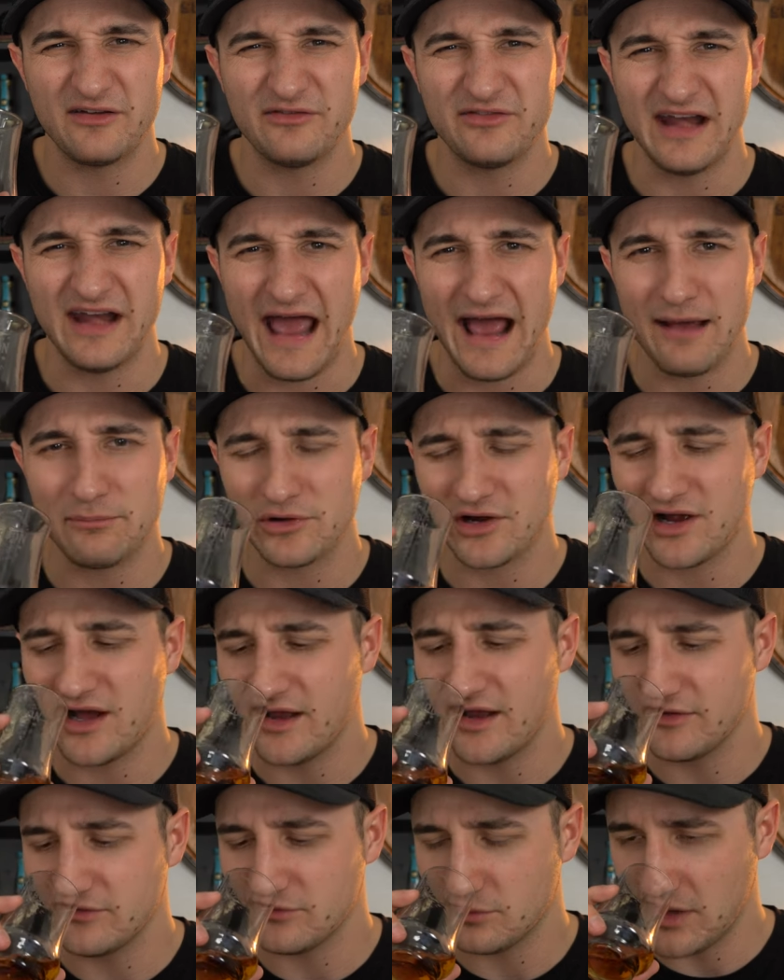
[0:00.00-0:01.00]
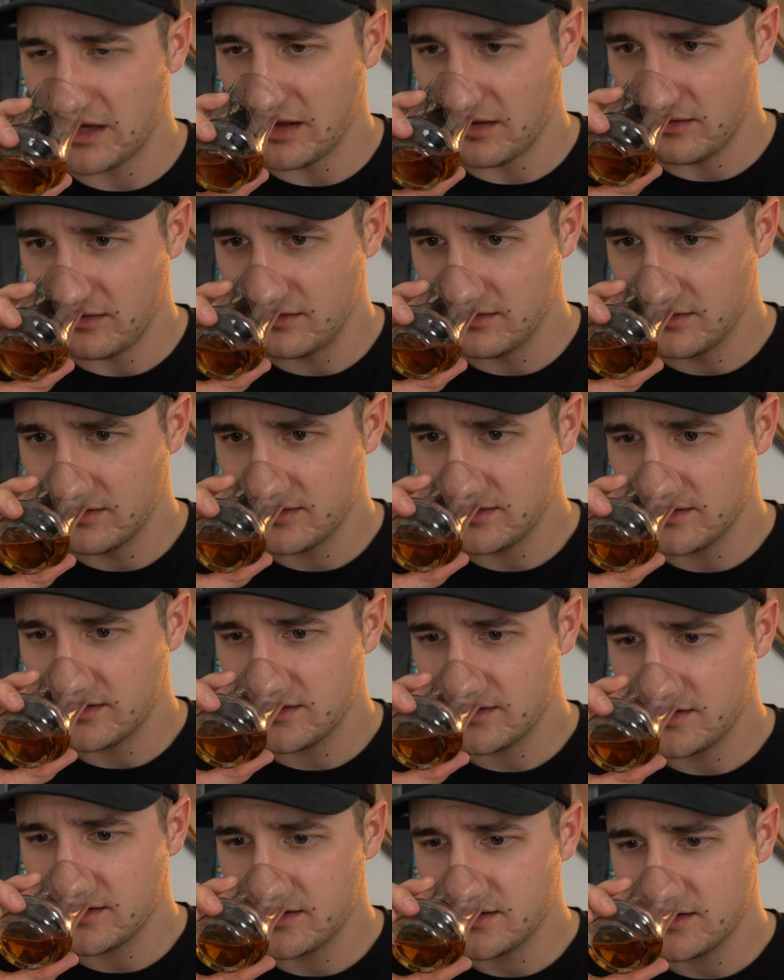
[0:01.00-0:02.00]
of an apricot as well.
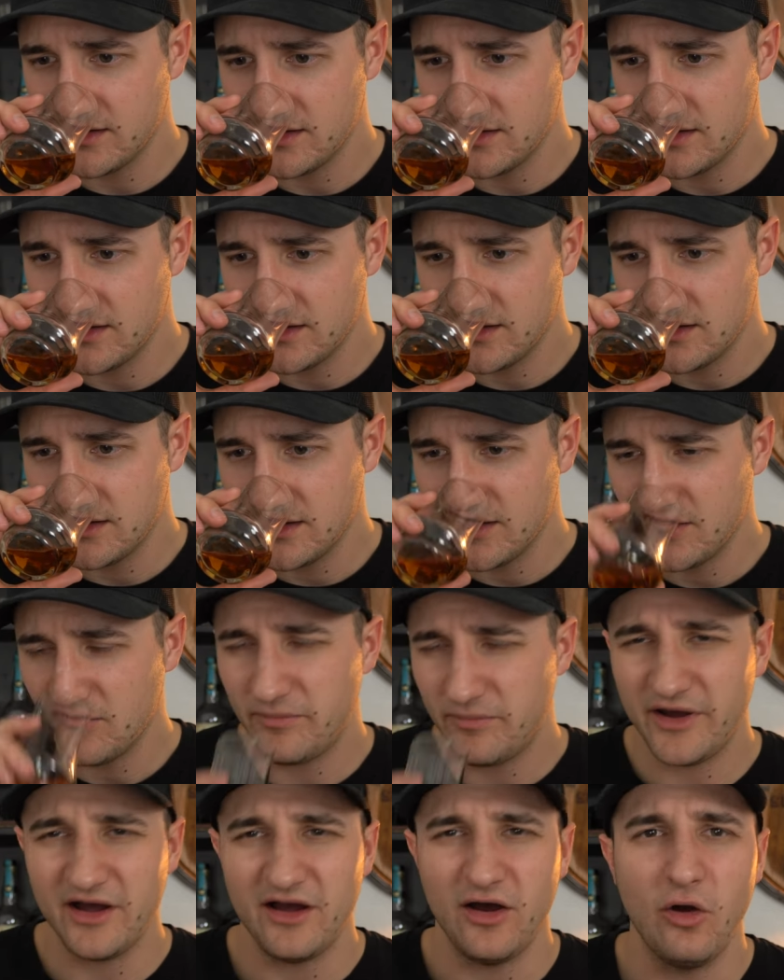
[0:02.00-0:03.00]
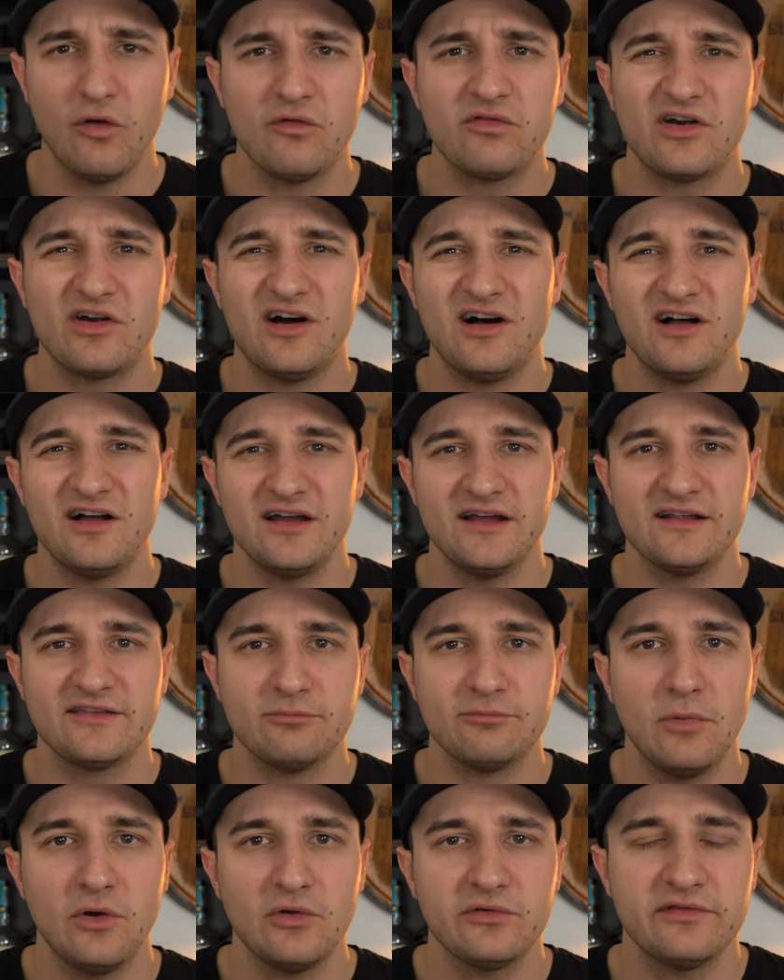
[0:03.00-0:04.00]
But overall,
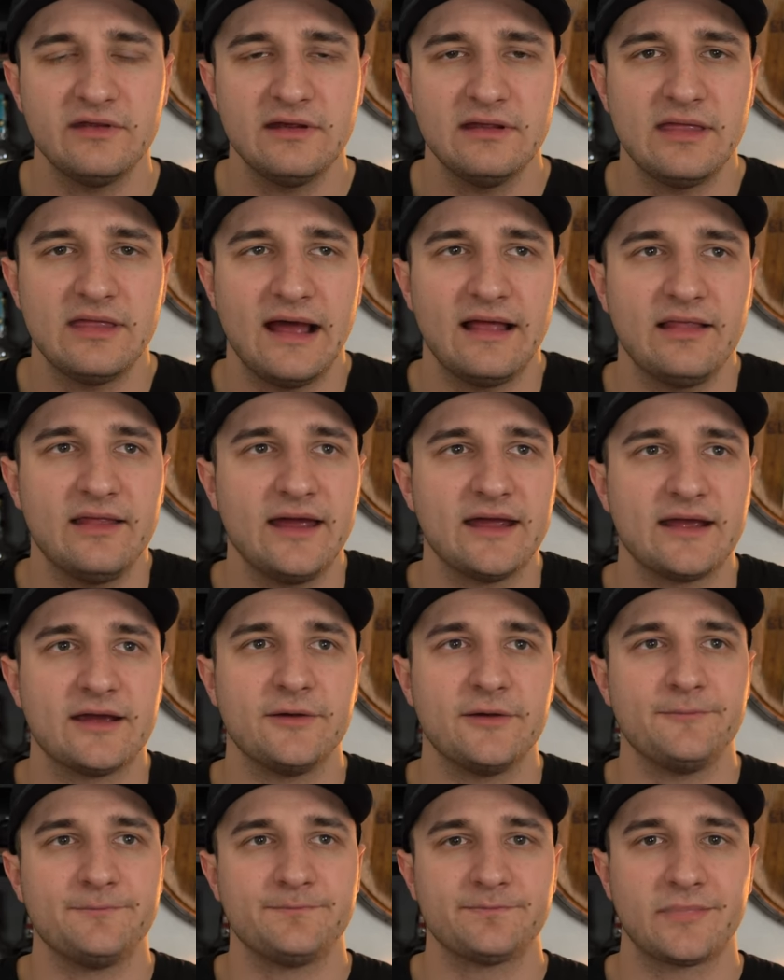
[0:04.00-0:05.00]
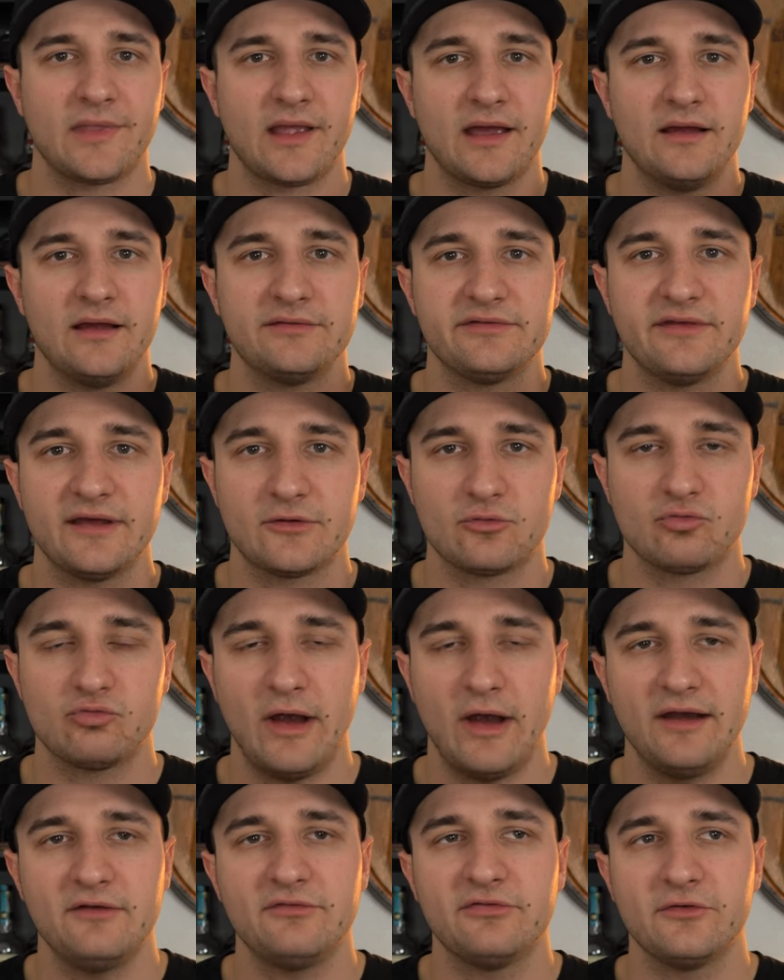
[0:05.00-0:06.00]
it's mostly that like, it's like
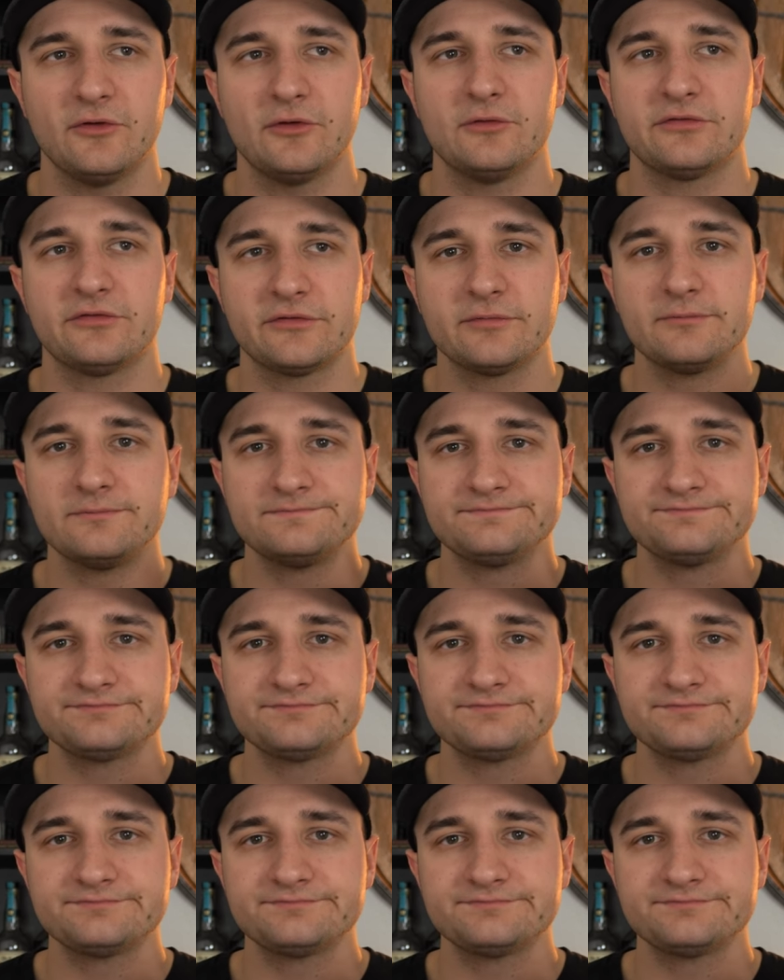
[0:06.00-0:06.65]
red fruits,